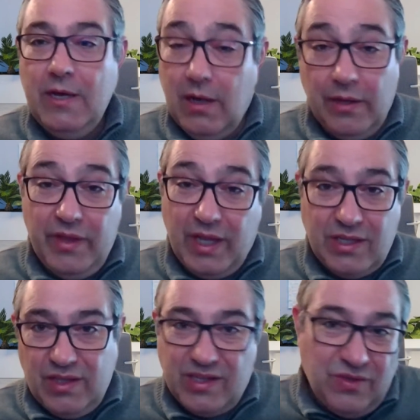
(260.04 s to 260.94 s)
And
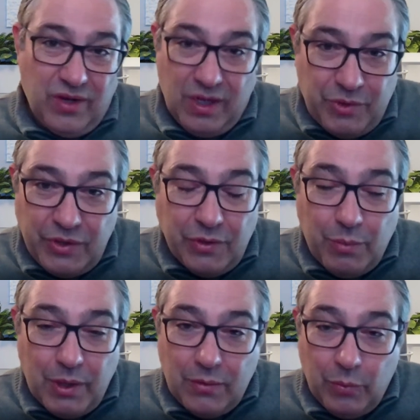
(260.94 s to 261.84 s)
that's not up to you,
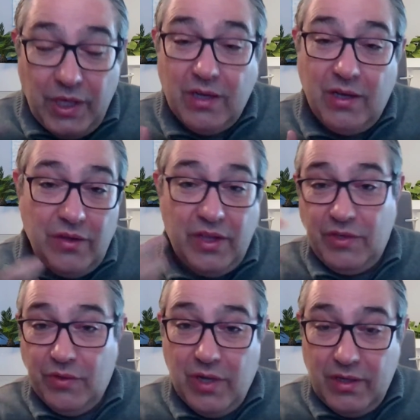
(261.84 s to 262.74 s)
but we don't know that,
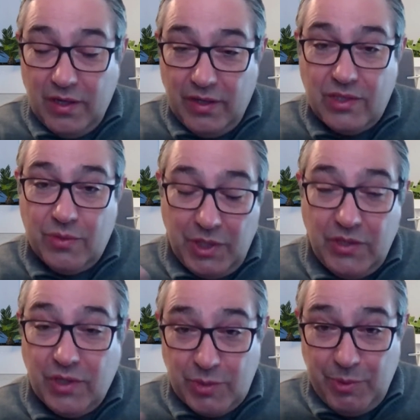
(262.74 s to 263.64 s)
you don't know that, so we need
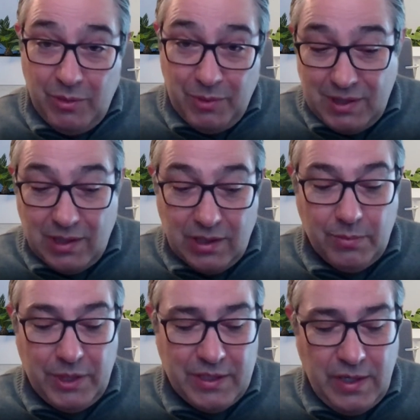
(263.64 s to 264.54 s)
to experiment a little bit